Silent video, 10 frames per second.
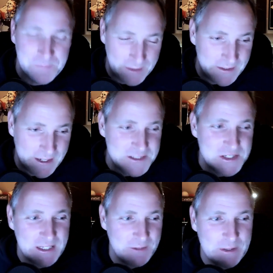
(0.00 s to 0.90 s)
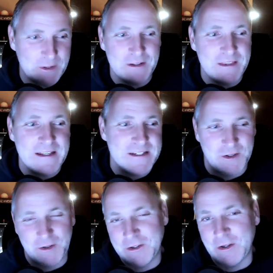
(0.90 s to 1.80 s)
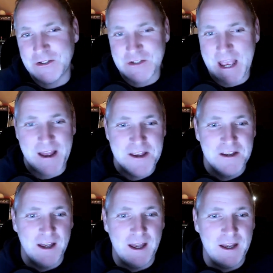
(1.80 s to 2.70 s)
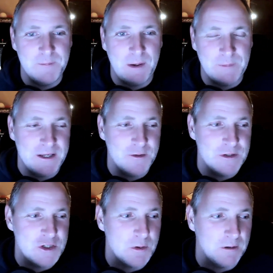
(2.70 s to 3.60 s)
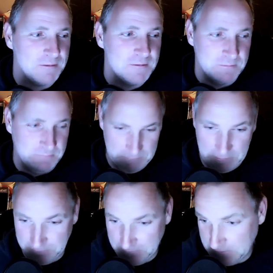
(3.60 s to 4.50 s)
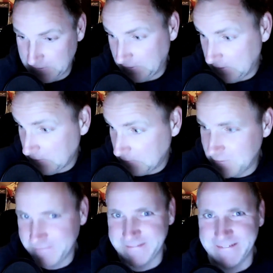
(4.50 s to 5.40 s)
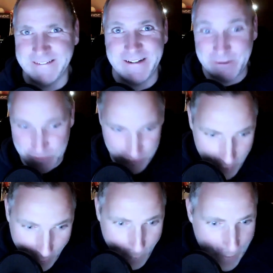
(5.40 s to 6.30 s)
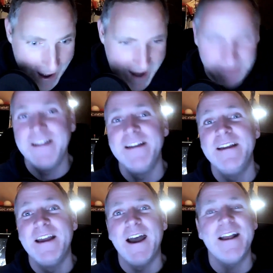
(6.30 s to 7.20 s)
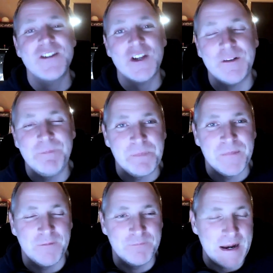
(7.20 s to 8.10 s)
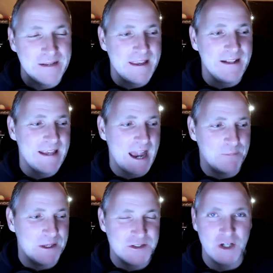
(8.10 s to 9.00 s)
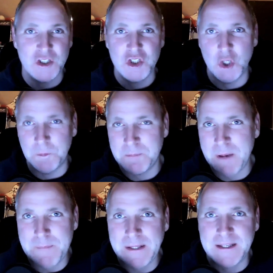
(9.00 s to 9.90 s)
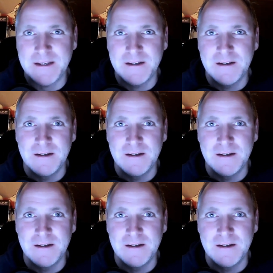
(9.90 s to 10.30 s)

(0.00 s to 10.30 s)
And I certainly, when I go to dentists, I go to doctors, yeah. How many units do you have? I'm not fucking telling you. There's no way. And so my daily habits are shown up in my belly.